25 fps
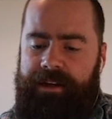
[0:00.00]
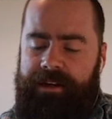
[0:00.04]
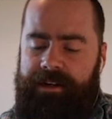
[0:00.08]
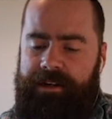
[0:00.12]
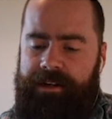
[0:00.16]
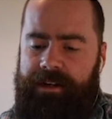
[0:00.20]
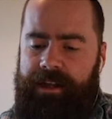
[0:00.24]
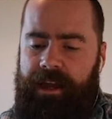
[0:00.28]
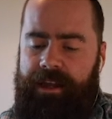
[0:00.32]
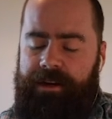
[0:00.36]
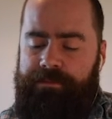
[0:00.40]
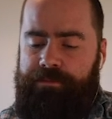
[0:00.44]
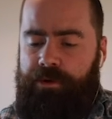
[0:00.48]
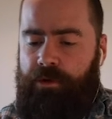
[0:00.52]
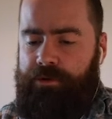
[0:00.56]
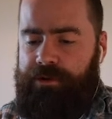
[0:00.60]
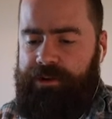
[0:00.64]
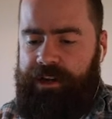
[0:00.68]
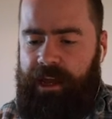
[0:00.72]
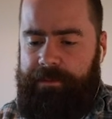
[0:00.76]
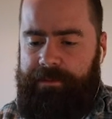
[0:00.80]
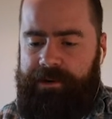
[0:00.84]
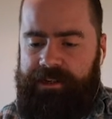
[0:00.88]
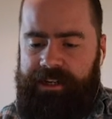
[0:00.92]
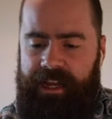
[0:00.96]

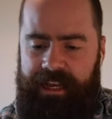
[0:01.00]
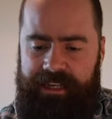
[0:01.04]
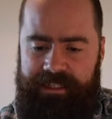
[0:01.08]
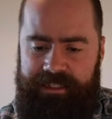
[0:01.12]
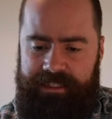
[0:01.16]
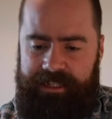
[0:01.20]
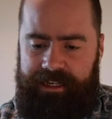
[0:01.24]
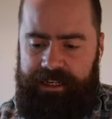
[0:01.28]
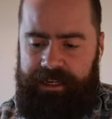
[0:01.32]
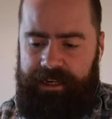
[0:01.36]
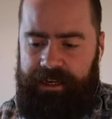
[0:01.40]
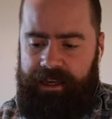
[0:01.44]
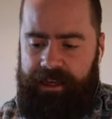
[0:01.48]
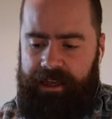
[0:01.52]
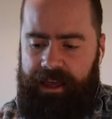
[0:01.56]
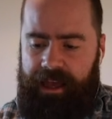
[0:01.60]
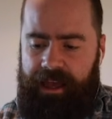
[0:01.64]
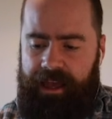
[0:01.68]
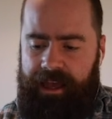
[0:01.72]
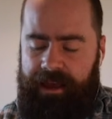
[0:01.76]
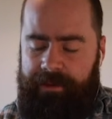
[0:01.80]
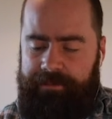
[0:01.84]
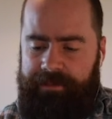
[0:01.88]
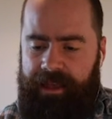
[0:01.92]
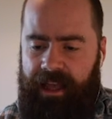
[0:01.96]
and prototype and
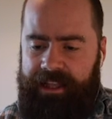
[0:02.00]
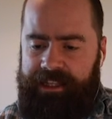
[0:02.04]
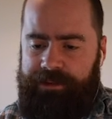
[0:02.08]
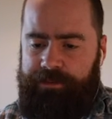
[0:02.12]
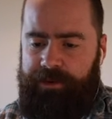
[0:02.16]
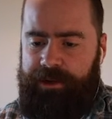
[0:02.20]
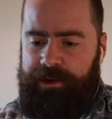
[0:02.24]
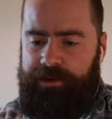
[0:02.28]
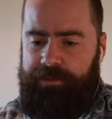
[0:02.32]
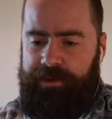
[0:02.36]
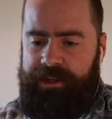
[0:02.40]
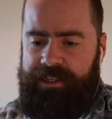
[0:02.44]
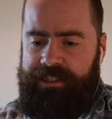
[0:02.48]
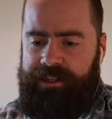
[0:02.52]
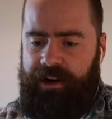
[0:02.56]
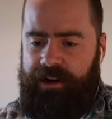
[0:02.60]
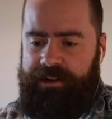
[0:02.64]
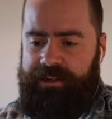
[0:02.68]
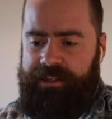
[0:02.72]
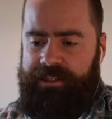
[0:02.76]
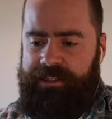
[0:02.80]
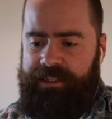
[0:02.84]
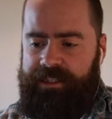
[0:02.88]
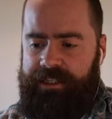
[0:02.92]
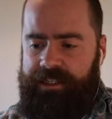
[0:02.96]
testing, that's when we
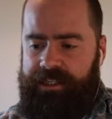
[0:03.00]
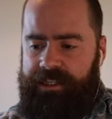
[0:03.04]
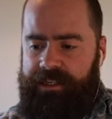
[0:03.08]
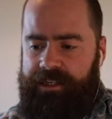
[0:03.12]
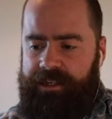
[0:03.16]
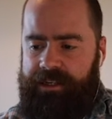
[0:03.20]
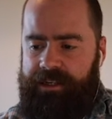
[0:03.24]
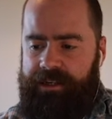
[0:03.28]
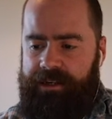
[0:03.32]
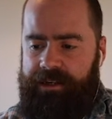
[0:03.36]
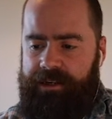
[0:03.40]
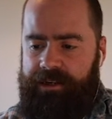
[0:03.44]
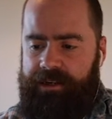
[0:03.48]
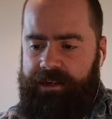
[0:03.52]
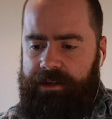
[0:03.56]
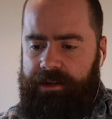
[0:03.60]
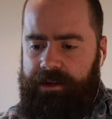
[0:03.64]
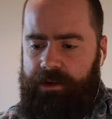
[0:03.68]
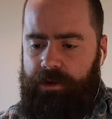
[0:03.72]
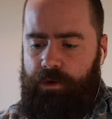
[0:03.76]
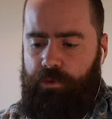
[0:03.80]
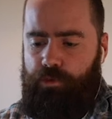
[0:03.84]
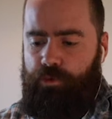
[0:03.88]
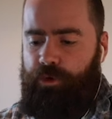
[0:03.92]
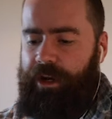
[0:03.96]
start to see
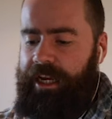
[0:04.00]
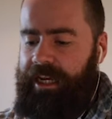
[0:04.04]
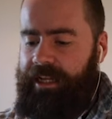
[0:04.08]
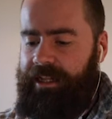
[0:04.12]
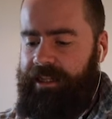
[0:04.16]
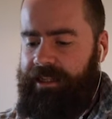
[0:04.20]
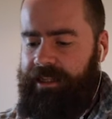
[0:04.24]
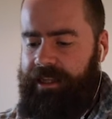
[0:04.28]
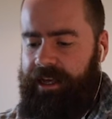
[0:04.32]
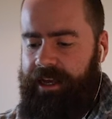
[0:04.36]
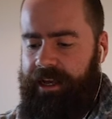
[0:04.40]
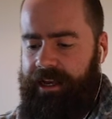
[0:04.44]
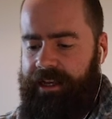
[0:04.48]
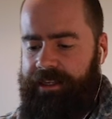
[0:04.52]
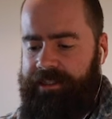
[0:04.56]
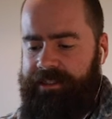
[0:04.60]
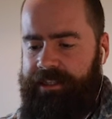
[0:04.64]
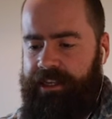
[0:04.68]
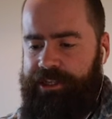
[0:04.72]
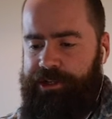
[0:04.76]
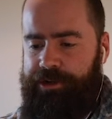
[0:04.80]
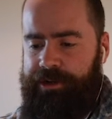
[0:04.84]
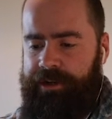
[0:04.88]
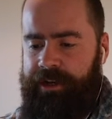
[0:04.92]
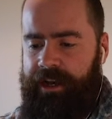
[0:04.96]
real things that
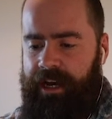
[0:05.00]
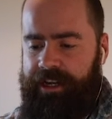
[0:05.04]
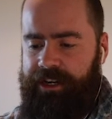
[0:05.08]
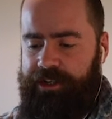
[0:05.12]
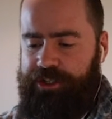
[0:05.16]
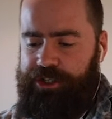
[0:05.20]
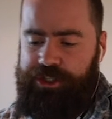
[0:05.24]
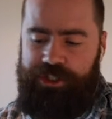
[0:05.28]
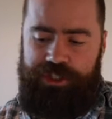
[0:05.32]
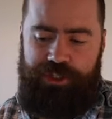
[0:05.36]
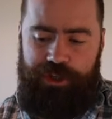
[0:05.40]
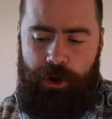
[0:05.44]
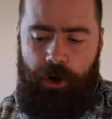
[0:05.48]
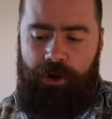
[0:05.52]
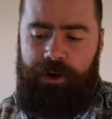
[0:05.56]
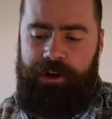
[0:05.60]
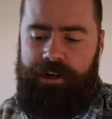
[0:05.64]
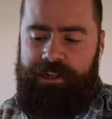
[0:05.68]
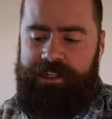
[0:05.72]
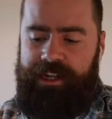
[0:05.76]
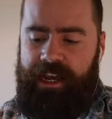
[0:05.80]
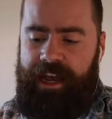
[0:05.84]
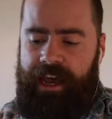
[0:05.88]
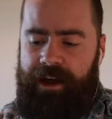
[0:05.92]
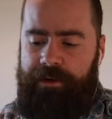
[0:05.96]
you can kind of just knuckle
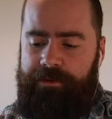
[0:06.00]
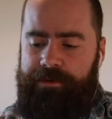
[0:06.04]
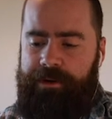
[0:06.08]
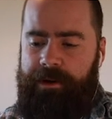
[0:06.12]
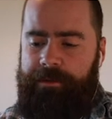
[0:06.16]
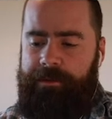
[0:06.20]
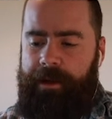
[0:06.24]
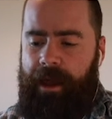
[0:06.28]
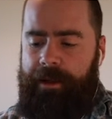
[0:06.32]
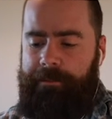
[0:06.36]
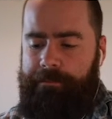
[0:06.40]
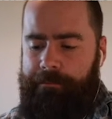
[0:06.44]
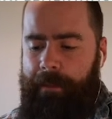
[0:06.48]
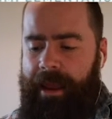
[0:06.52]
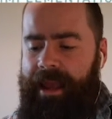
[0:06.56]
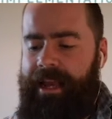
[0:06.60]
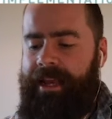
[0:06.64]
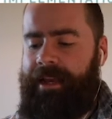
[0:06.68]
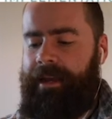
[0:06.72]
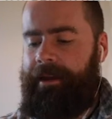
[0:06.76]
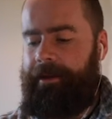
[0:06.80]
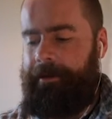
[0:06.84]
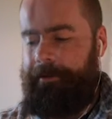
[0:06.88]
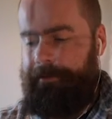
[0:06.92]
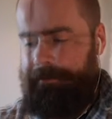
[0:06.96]
down and make.
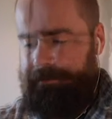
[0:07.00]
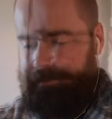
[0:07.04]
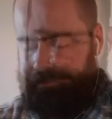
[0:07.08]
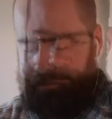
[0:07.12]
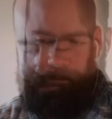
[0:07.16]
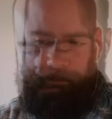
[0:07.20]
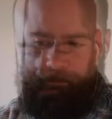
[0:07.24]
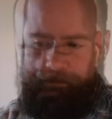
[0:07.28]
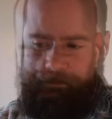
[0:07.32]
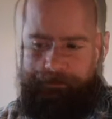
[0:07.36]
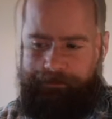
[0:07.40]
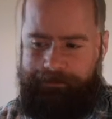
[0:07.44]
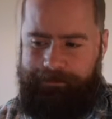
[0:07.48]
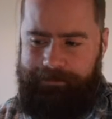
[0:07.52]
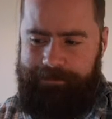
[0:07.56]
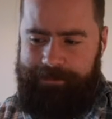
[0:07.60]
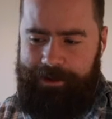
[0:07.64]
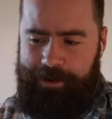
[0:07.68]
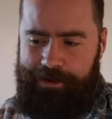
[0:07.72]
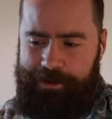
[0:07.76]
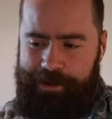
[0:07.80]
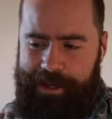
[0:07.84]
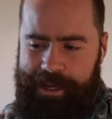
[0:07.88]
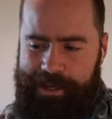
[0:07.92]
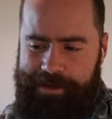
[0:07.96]

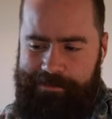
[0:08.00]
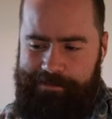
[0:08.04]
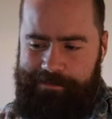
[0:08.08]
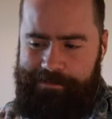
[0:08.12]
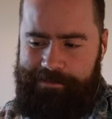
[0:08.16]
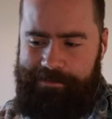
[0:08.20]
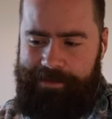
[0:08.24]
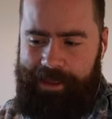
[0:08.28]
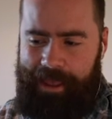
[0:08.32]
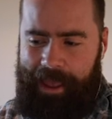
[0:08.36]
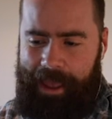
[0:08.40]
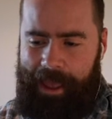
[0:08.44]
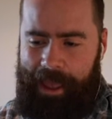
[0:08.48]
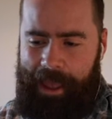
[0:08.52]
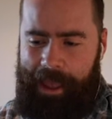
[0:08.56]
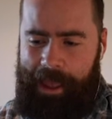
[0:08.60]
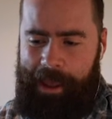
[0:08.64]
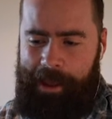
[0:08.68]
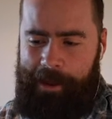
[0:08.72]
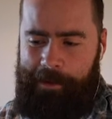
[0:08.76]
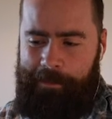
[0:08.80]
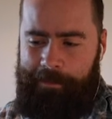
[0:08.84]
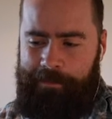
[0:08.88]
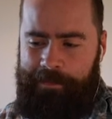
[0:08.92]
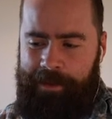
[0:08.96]
Okay,
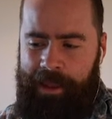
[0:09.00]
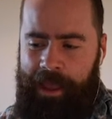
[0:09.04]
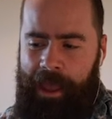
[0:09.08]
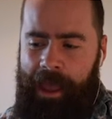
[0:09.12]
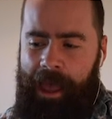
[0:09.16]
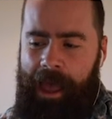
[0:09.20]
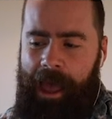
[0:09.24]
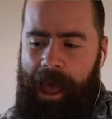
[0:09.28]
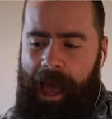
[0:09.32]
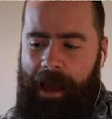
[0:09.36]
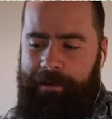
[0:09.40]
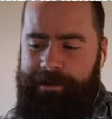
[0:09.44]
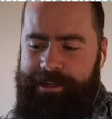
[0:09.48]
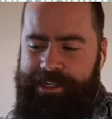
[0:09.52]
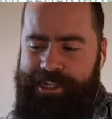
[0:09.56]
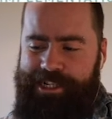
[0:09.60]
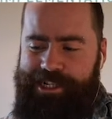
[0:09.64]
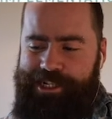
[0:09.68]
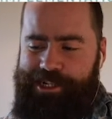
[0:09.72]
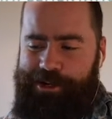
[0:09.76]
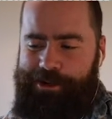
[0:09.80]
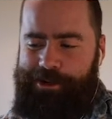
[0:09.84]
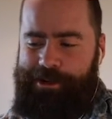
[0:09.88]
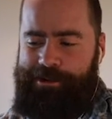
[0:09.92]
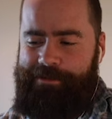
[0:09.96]
I'm just
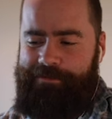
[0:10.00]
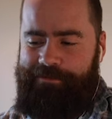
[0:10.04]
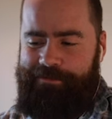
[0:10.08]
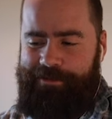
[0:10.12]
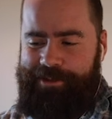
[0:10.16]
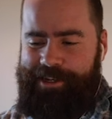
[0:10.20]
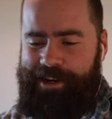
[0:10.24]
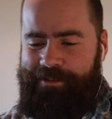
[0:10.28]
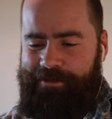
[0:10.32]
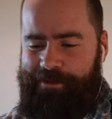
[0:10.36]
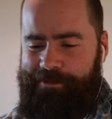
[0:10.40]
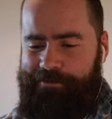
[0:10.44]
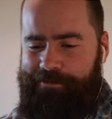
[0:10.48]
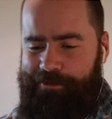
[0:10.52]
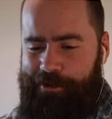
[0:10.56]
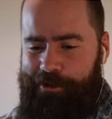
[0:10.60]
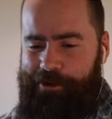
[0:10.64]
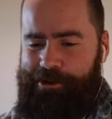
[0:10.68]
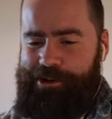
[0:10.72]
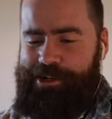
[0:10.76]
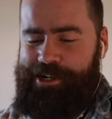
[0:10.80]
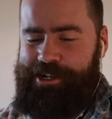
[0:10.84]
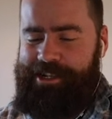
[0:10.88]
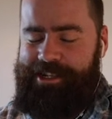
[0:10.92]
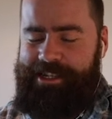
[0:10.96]
going to show you the different
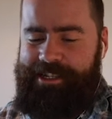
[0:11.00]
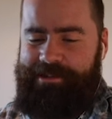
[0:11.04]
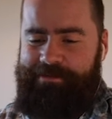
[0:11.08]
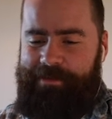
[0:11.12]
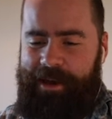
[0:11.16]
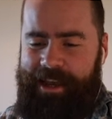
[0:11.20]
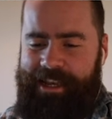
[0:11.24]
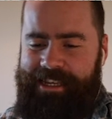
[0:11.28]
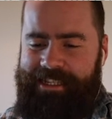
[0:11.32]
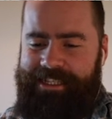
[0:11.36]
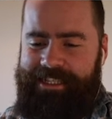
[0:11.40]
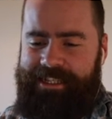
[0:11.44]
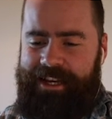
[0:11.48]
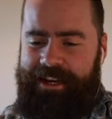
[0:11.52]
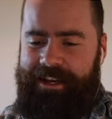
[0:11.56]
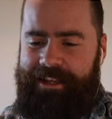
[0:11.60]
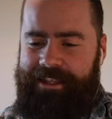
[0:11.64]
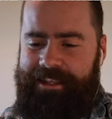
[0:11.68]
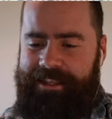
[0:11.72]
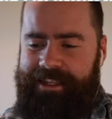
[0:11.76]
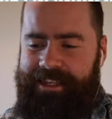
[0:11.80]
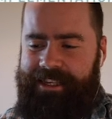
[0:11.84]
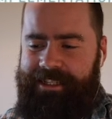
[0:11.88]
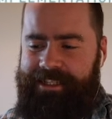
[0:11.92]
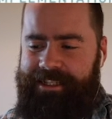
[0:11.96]
versions based on
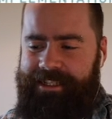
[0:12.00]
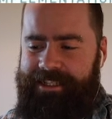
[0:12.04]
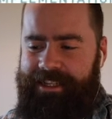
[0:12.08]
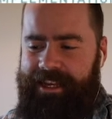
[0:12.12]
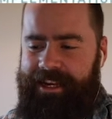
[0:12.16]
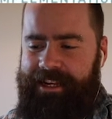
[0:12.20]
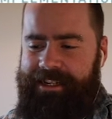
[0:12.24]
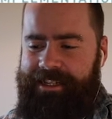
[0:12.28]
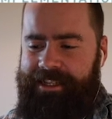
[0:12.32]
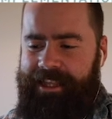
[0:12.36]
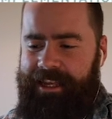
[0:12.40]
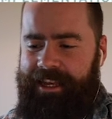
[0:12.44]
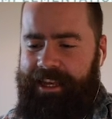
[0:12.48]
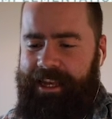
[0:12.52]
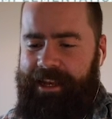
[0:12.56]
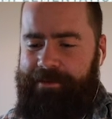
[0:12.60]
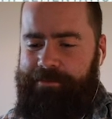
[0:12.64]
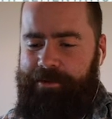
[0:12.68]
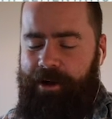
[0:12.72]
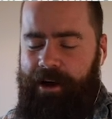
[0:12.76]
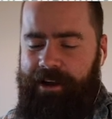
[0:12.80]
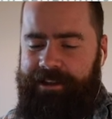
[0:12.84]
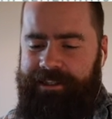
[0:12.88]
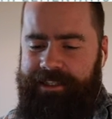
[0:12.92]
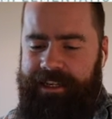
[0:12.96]
this design
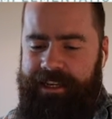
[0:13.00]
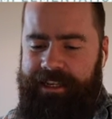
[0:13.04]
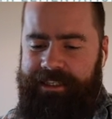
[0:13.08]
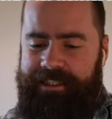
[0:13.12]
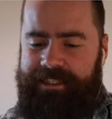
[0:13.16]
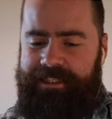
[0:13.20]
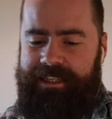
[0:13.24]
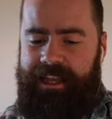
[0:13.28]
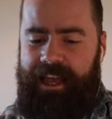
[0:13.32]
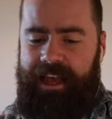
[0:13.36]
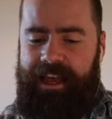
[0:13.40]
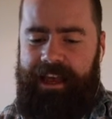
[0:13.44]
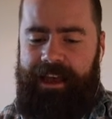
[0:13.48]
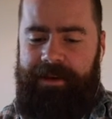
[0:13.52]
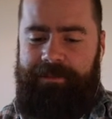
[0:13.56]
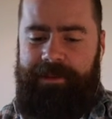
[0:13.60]
thinking process